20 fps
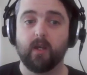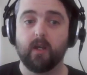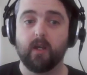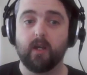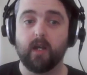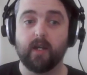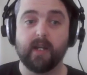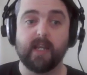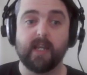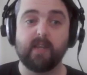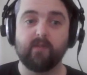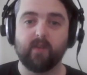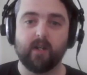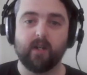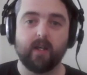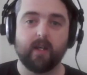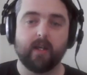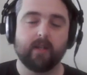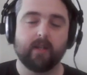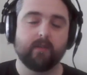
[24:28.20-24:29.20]
and
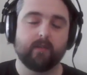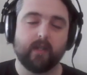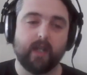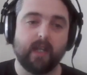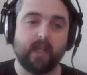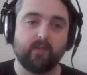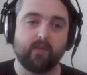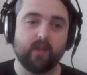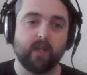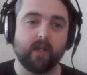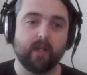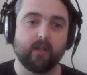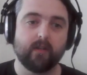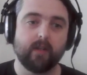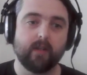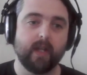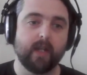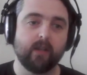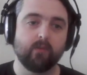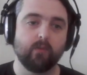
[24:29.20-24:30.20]
even
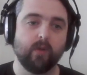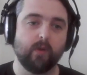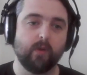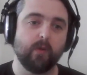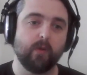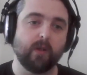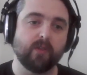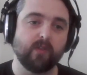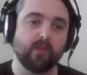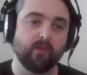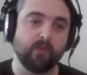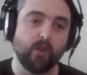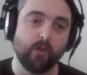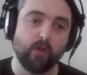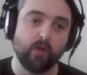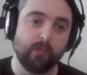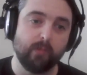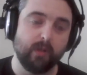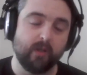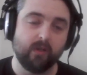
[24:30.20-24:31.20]
in the rest of
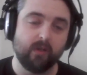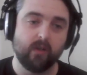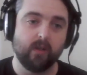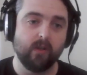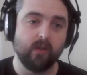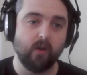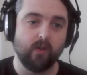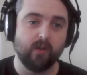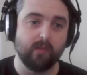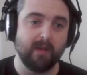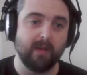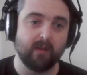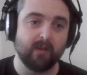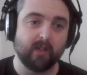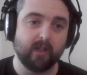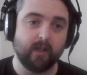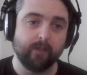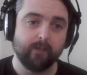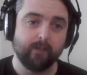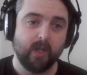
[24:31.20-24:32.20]
Europe and North
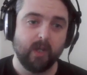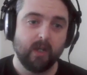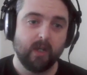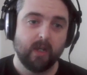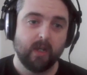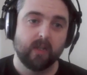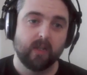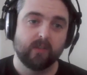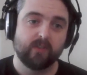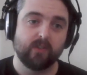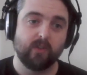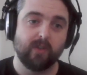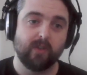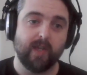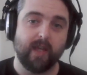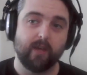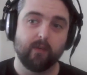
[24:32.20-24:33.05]
America. So